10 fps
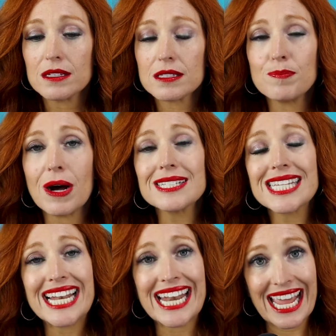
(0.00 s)

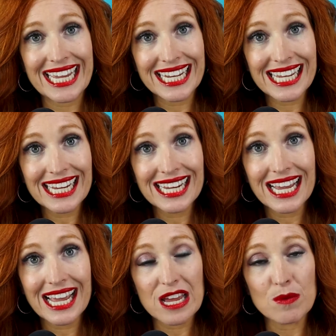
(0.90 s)

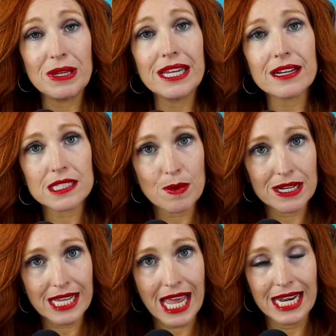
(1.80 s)
Spontaneity and being
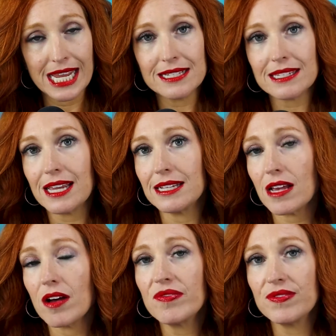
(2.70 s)
spontaneous
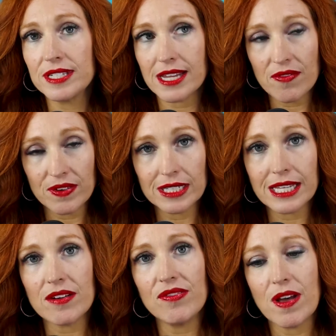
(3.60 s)
is
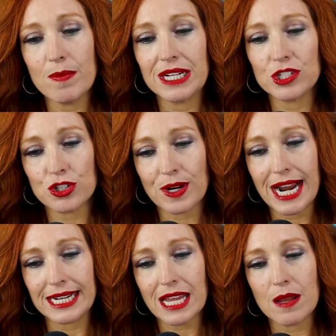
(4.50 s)
definitely a feminine
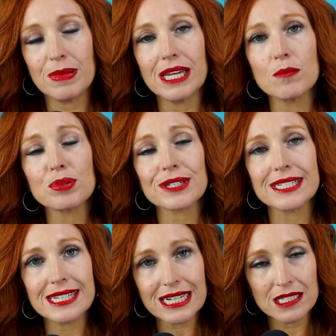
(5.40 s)
trait, and being
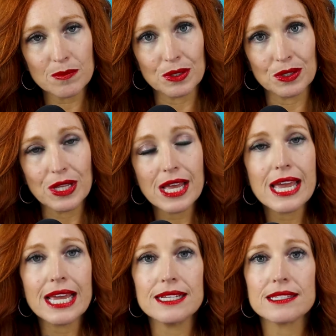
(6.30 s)
predictable
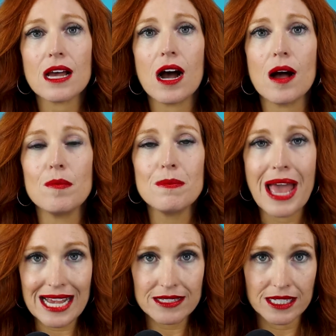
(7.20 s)
is a
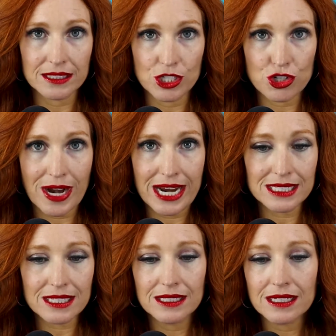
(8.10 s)
masculine
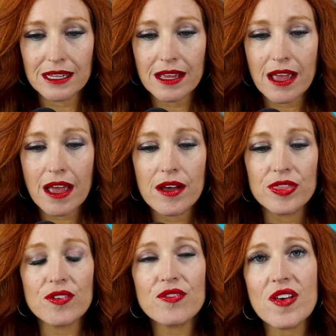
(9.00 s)
trait.
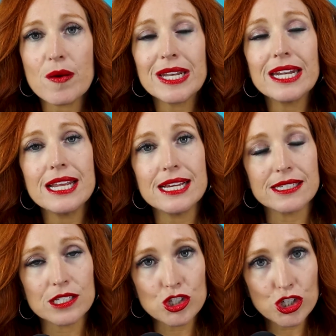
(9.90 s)
The feminine
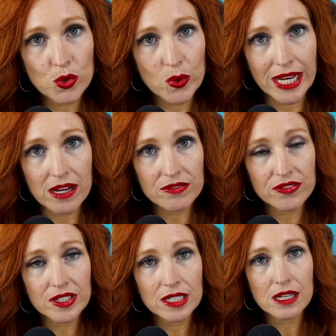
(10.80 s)
is
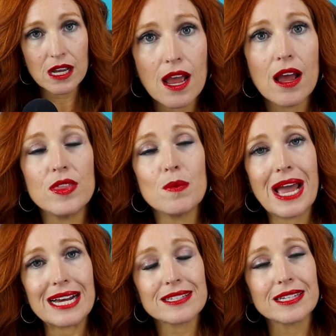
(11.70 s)
intuitive. The
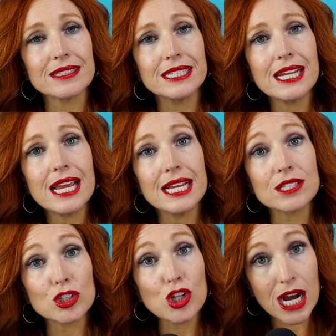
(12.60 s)
masculine
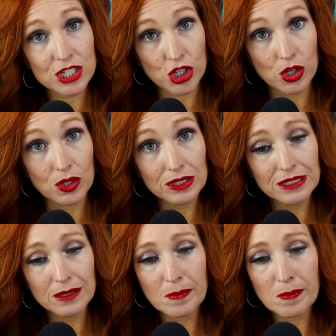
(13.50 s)
is logical.